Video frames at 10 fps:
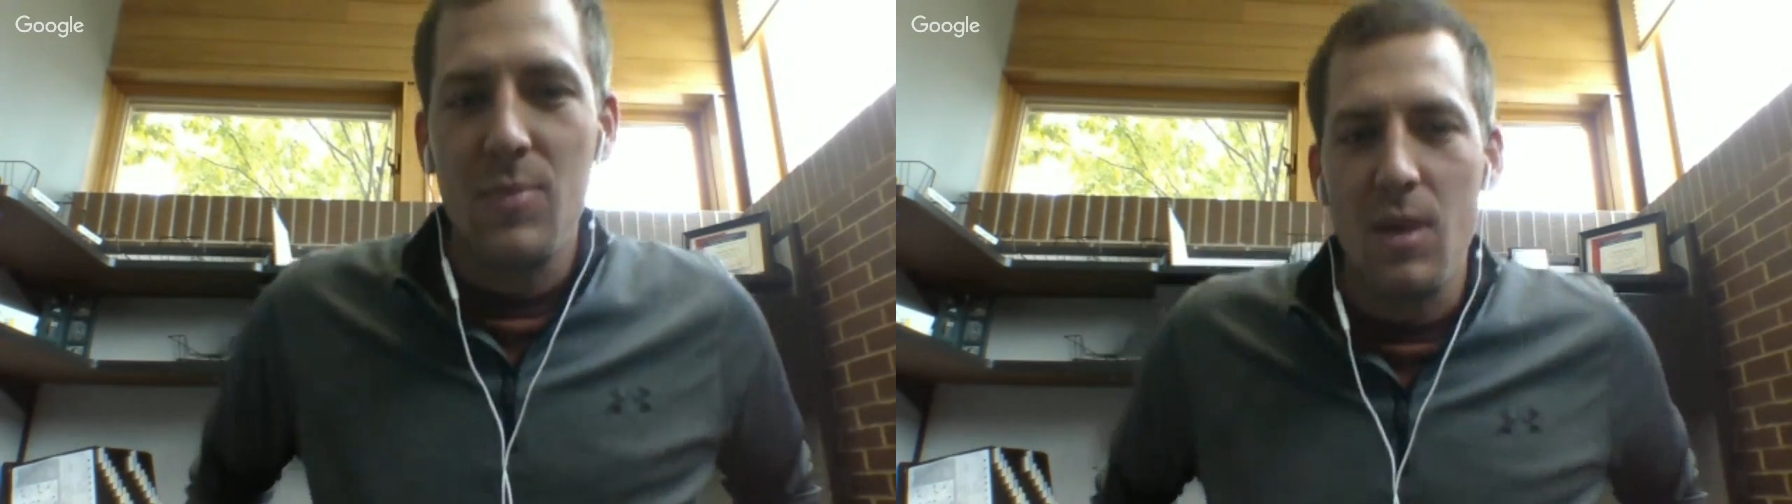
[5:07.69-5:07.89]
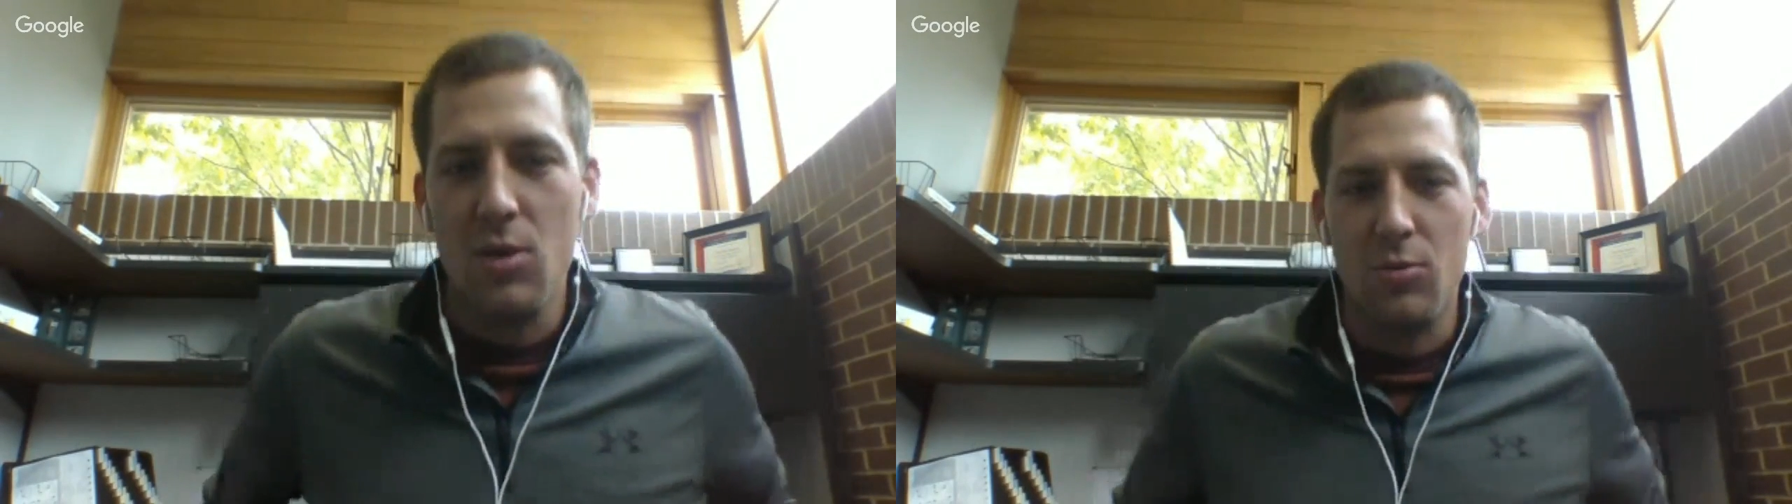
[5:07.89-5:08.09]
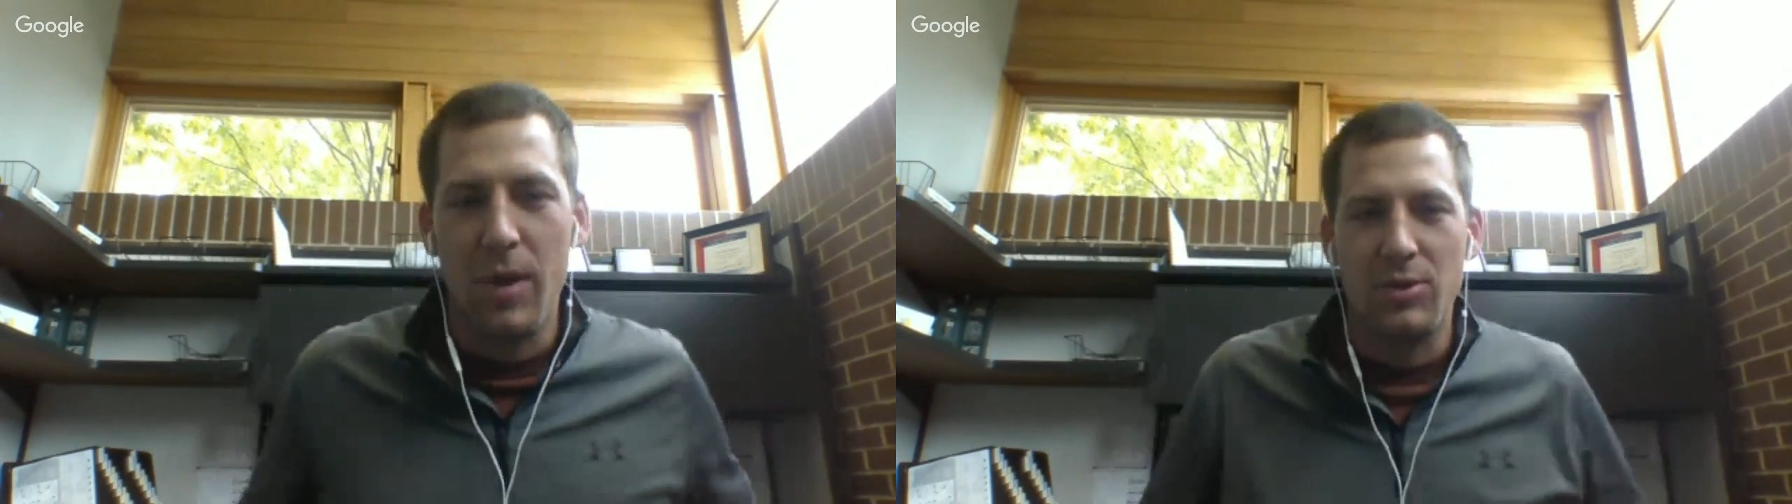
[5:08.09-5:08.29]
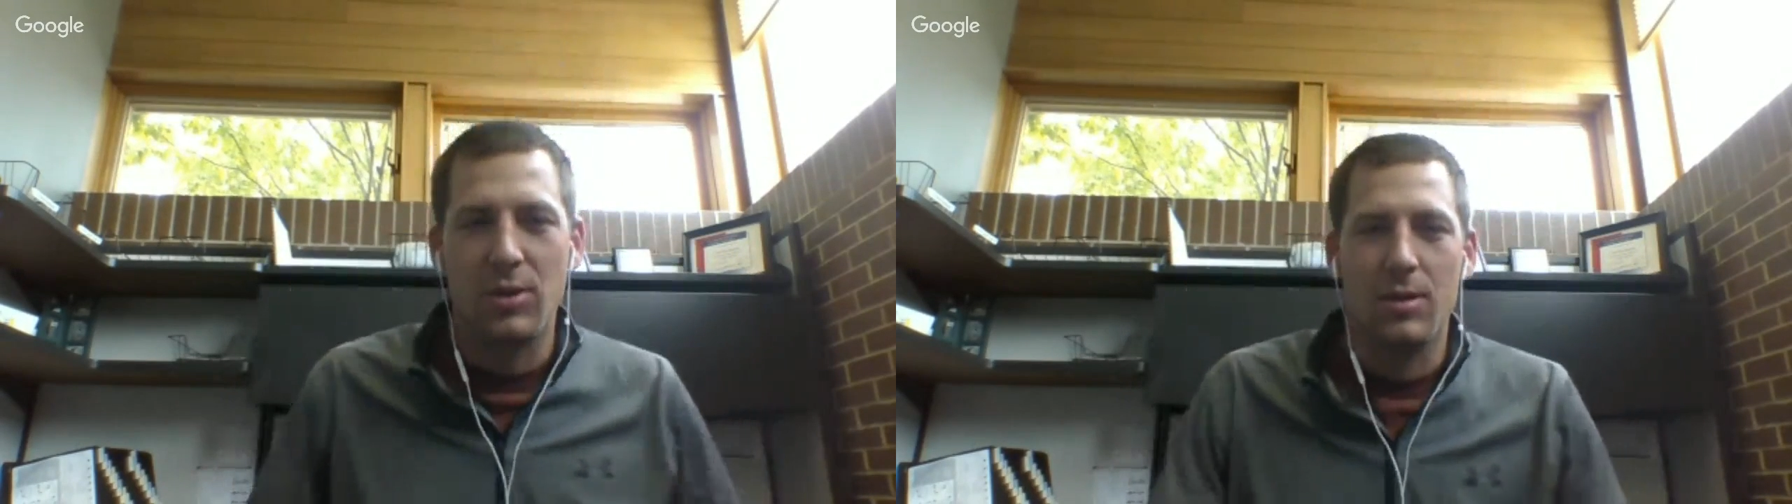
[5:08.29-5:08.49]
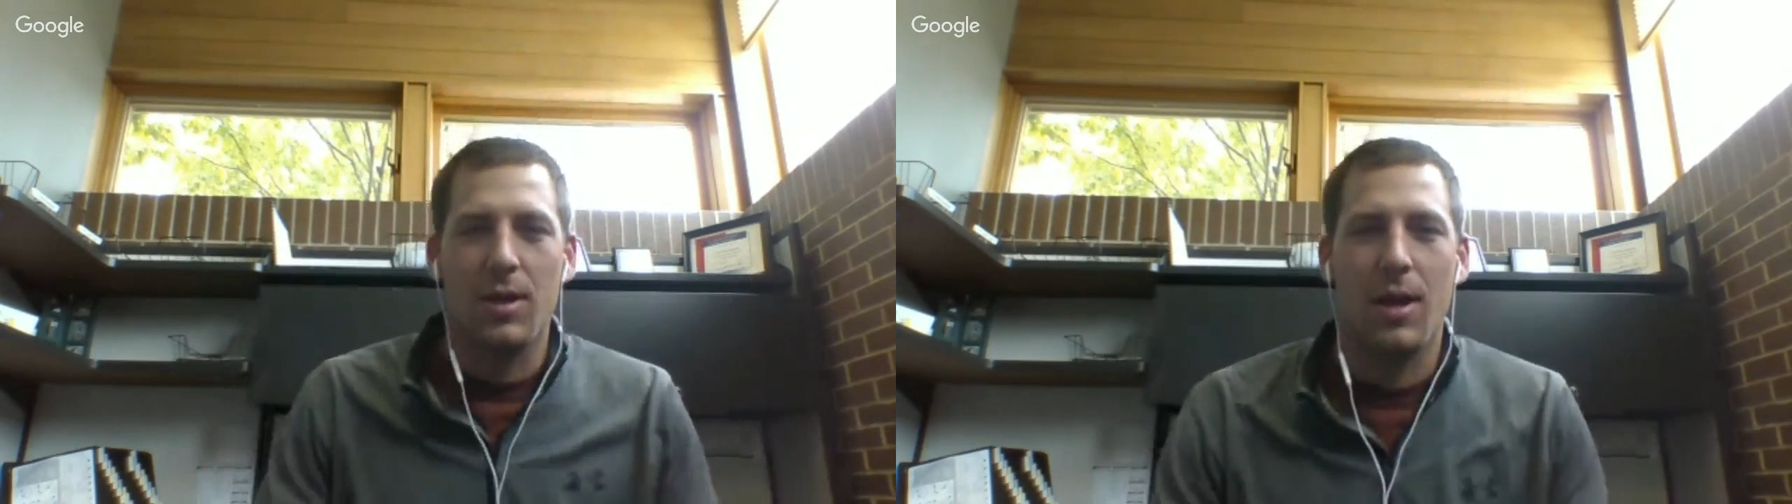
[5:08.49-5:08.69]
You'd mentioned
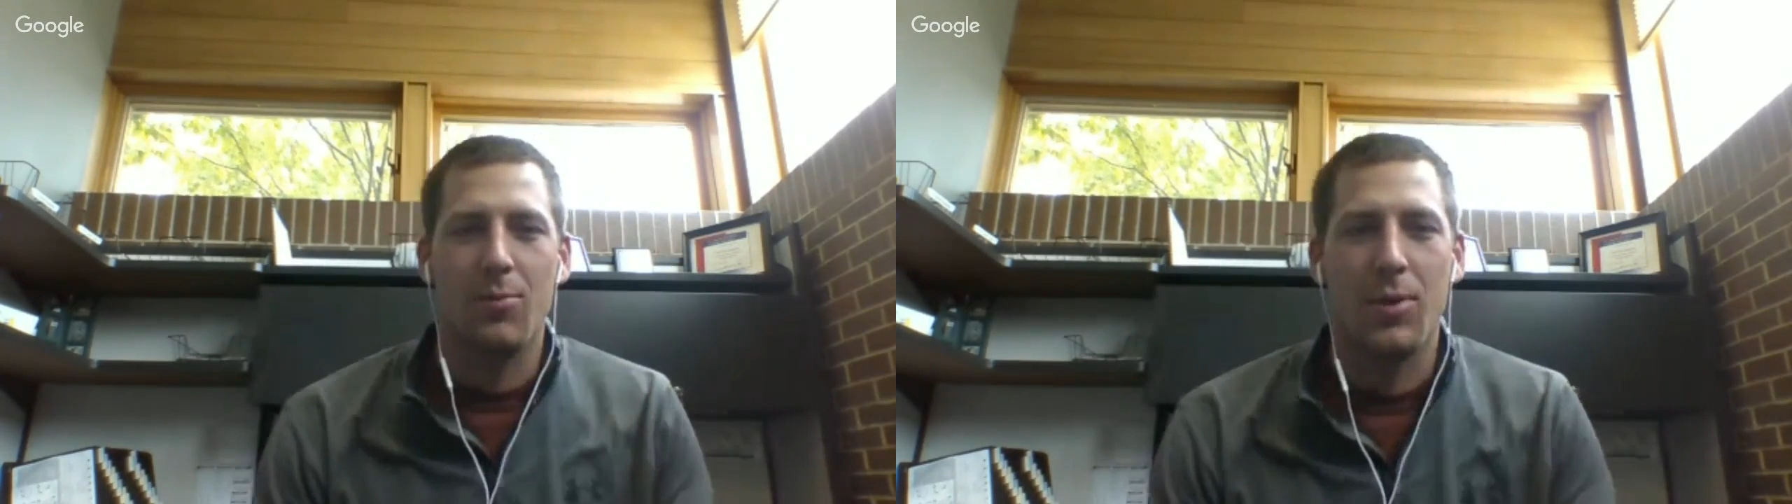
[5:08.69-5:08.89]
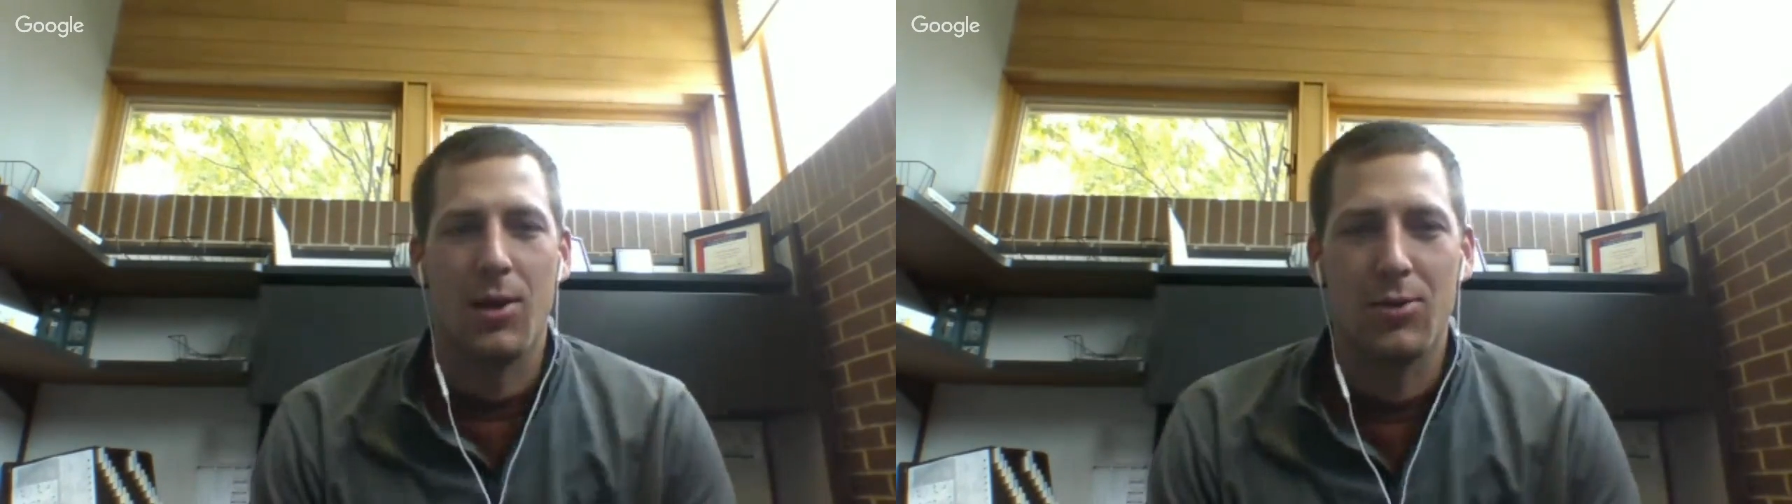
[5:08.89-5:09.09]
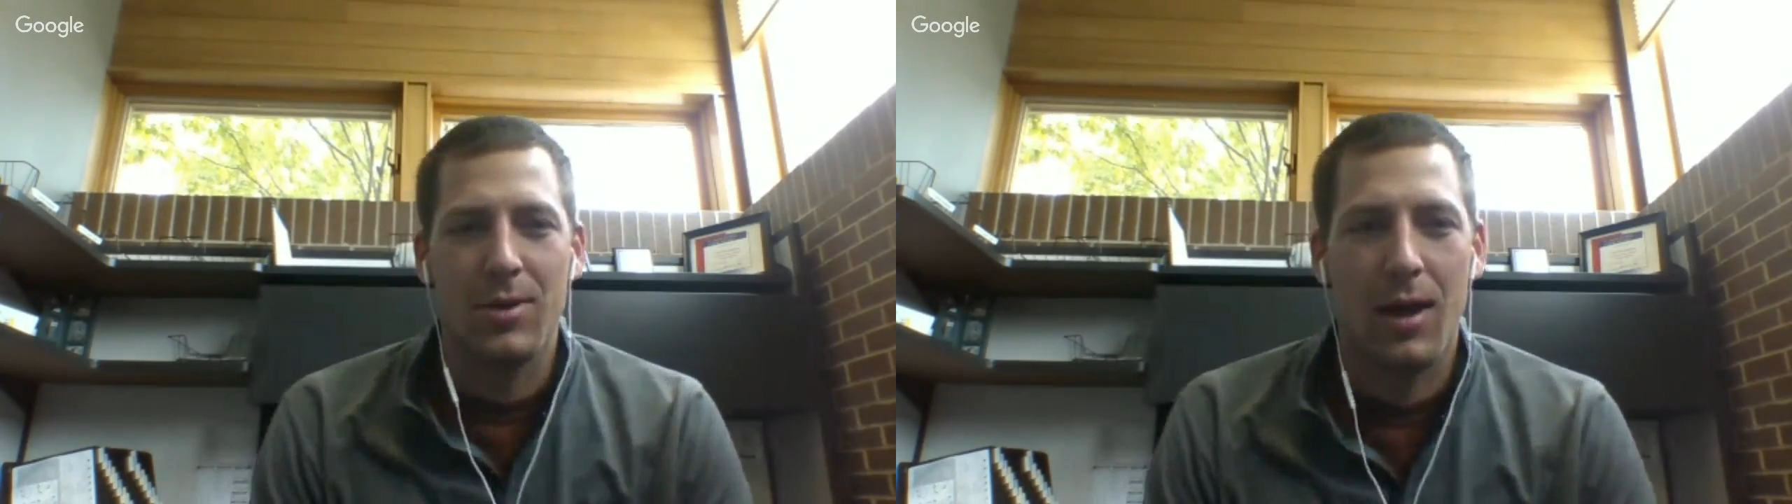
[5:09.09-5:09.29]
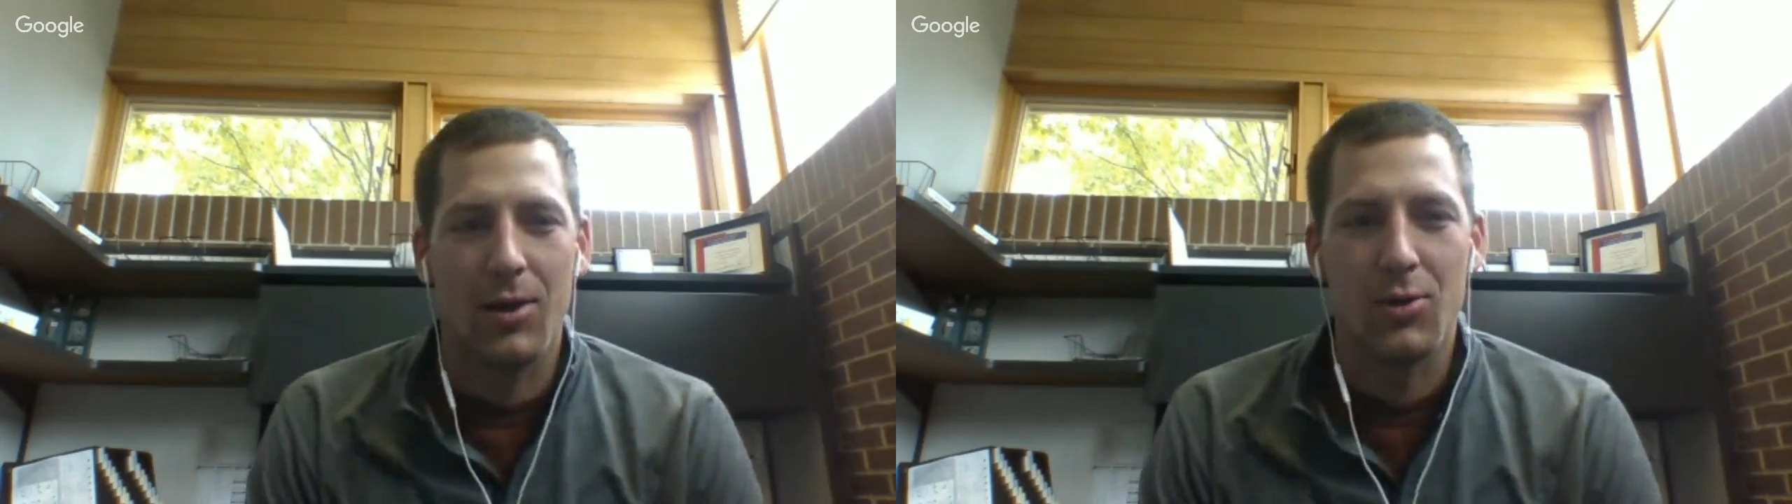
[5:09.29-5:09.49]
a lot about kind of